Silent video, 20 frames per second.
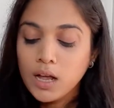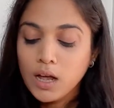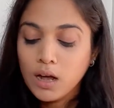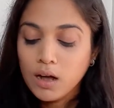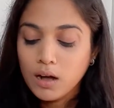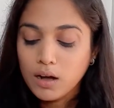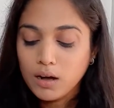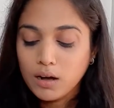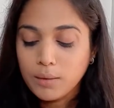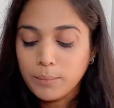
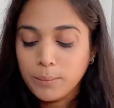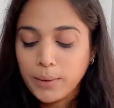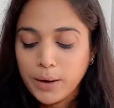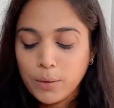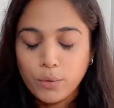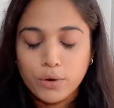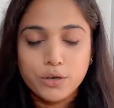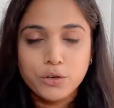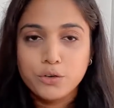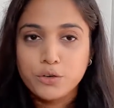I
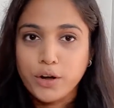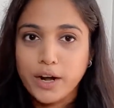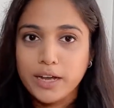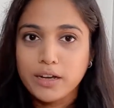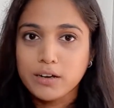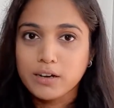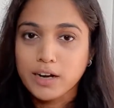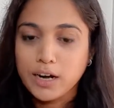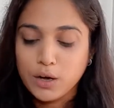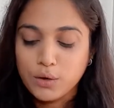want to try
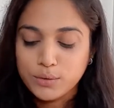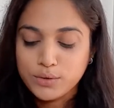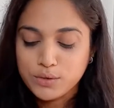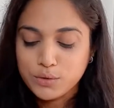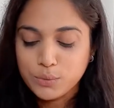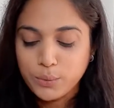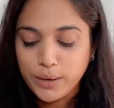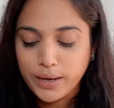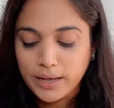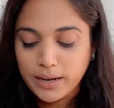her out
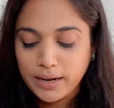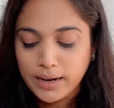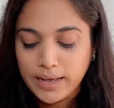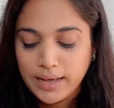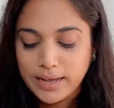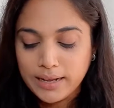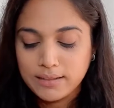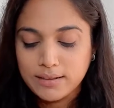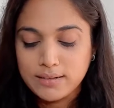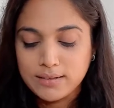as well,
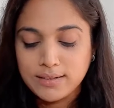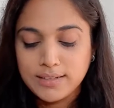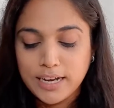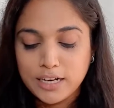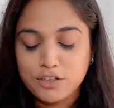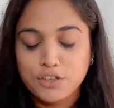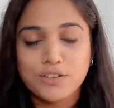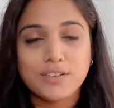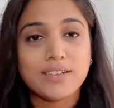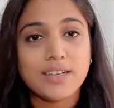and this is
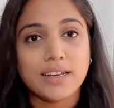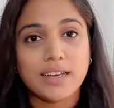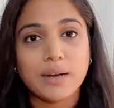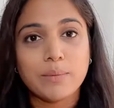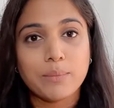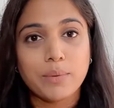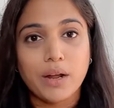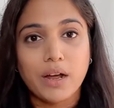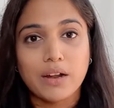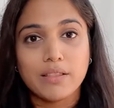actually the
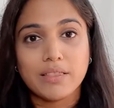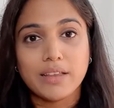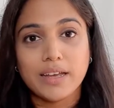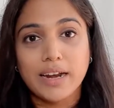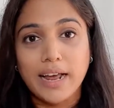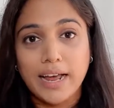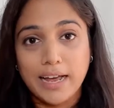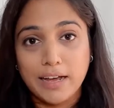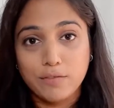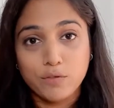second plant that
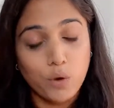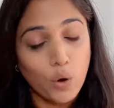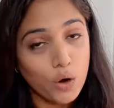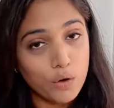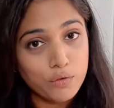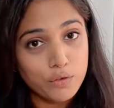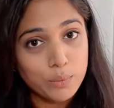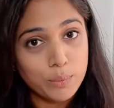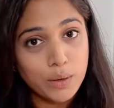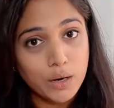I have got
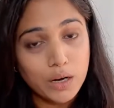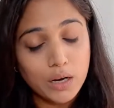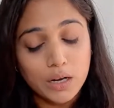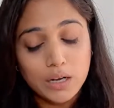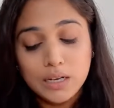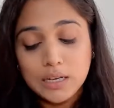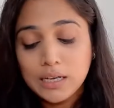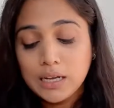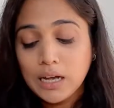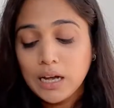from her.
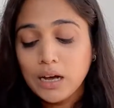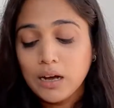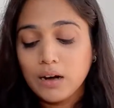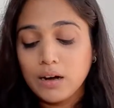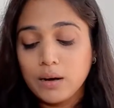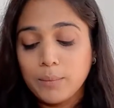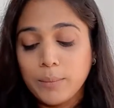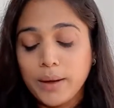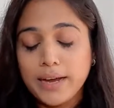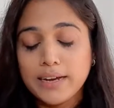
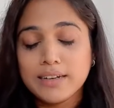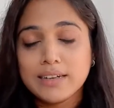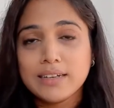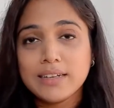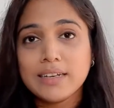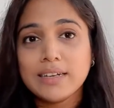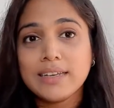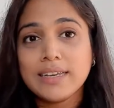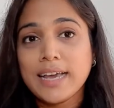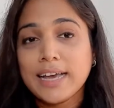I
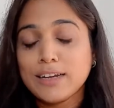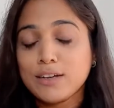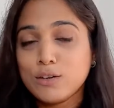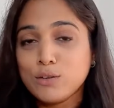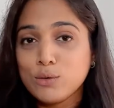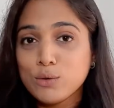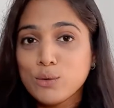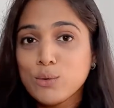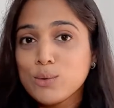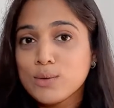did get
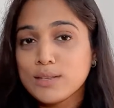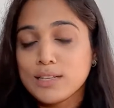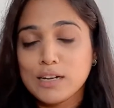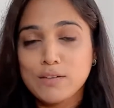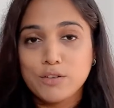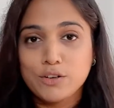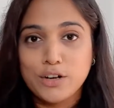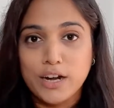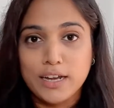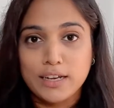two
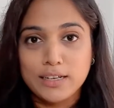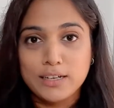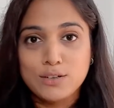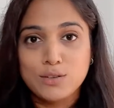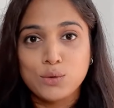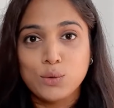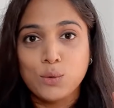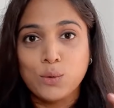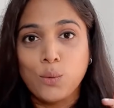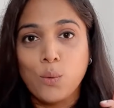Silver Dragons.
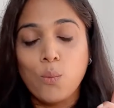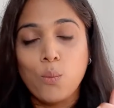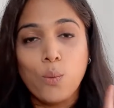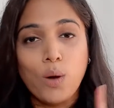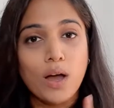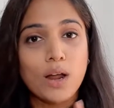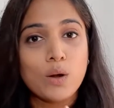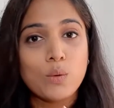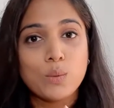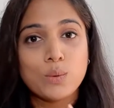So
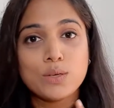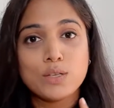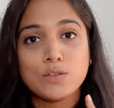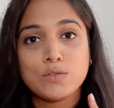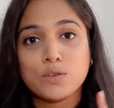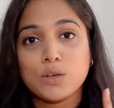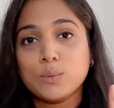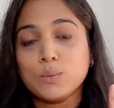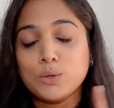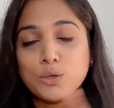one
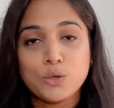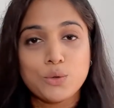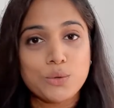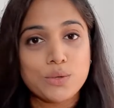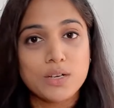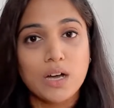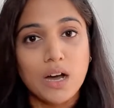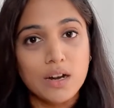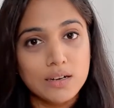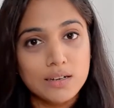was from
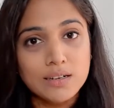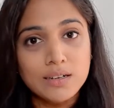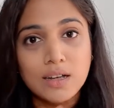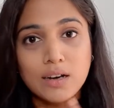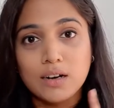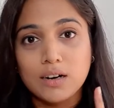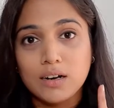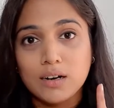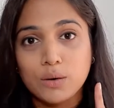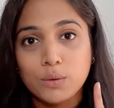Wushu's Garden,
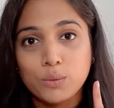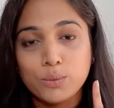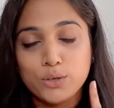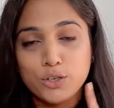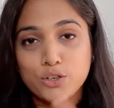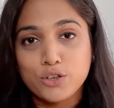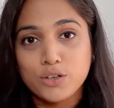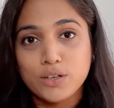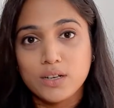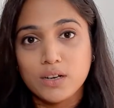
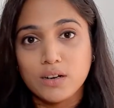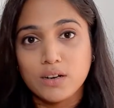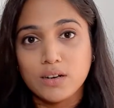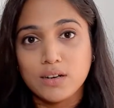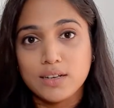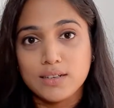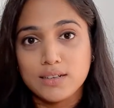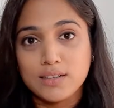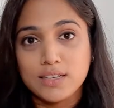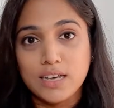which
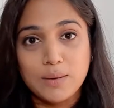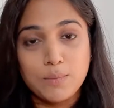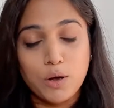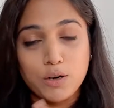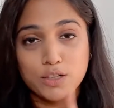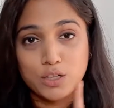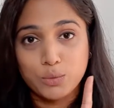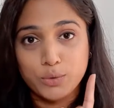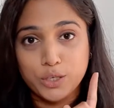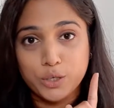is the
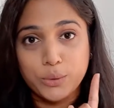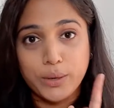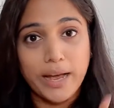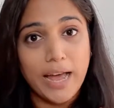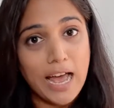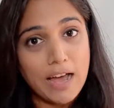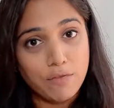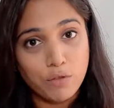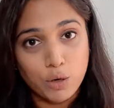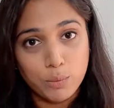unboxing video I
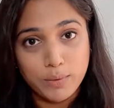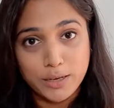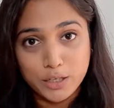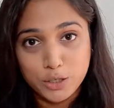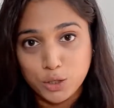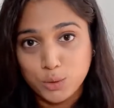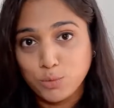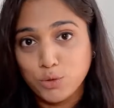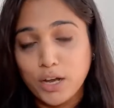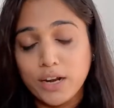have on my
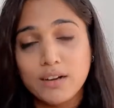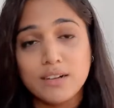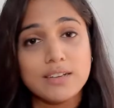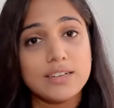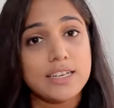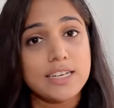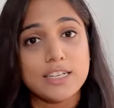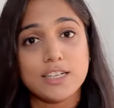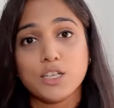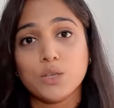YouTube channel in
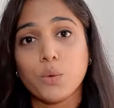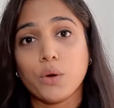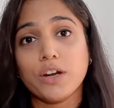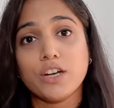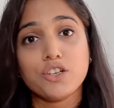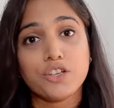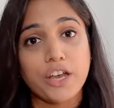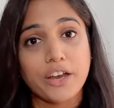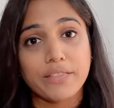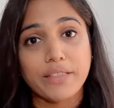case you
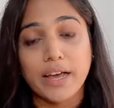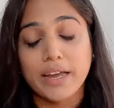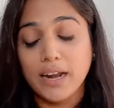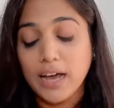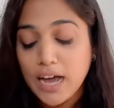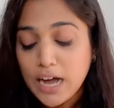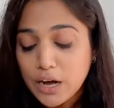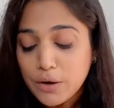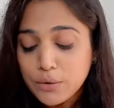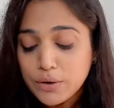want to check that
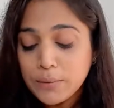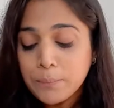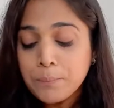out.